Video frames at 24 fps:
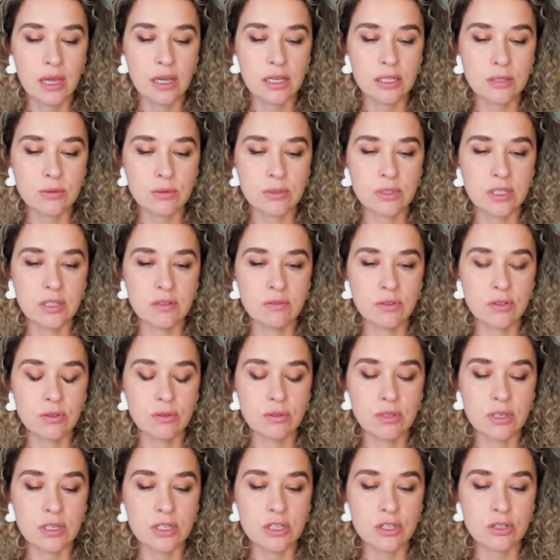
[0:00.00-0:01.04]
It will give you
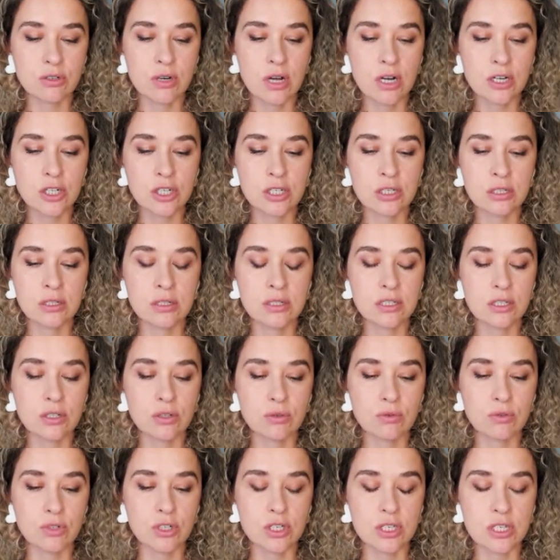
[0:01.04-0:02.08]
the instructions.
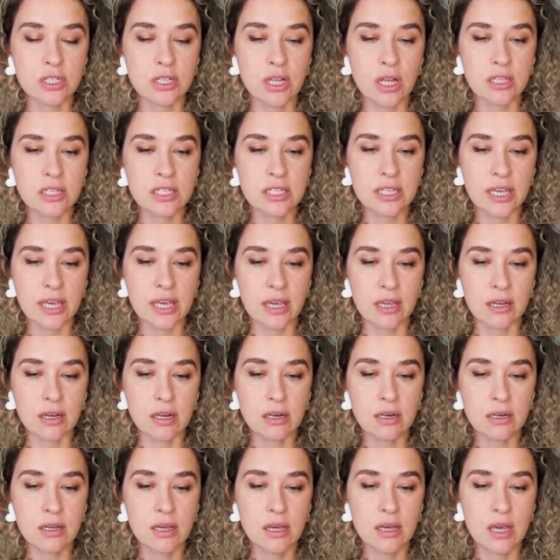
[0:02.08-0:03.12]
You just start
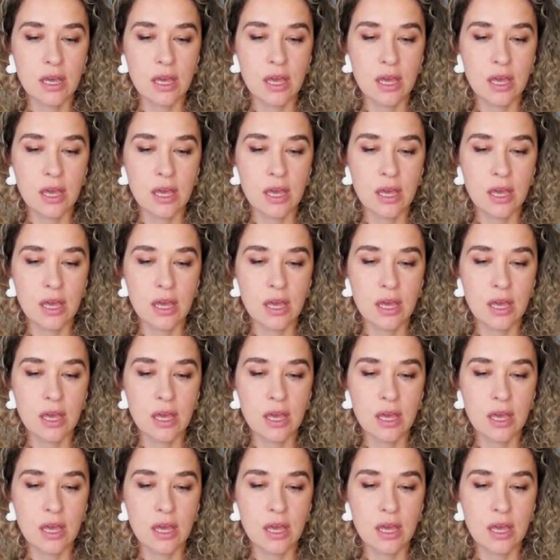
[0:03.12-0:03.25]
scanning.